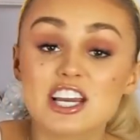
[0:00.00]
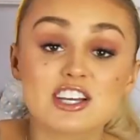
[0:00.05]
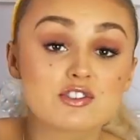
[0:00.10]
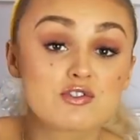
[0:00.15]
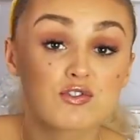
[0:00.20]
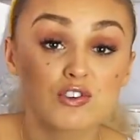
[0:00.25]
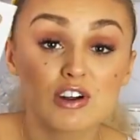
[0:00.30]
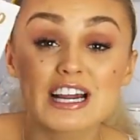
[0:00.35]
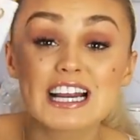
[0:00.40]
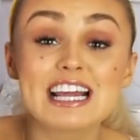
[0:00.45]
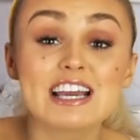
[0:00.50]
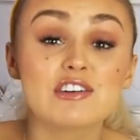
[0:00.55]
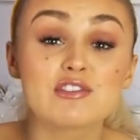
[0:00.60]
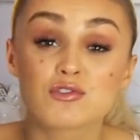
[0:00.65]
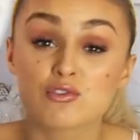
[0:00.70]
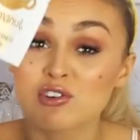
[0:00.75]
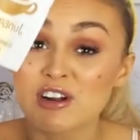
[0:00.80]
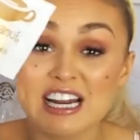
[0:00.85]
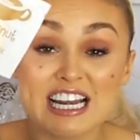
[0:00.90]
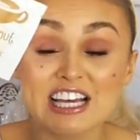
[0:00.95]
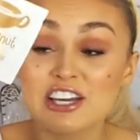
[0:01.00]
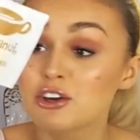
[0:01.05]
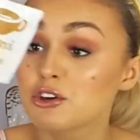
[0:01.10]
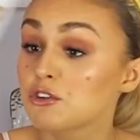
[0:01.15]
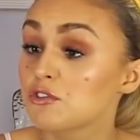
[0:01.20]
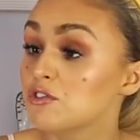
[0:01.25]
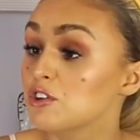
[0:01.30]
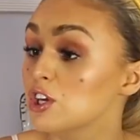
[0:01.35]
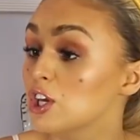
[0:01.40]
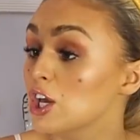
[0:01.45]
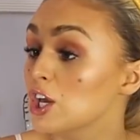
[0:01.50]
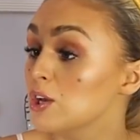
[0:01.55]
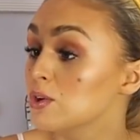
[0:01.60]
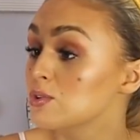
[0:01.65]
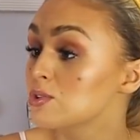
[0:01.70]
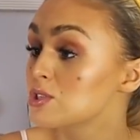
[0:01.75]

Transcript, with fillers: is really, really good for you.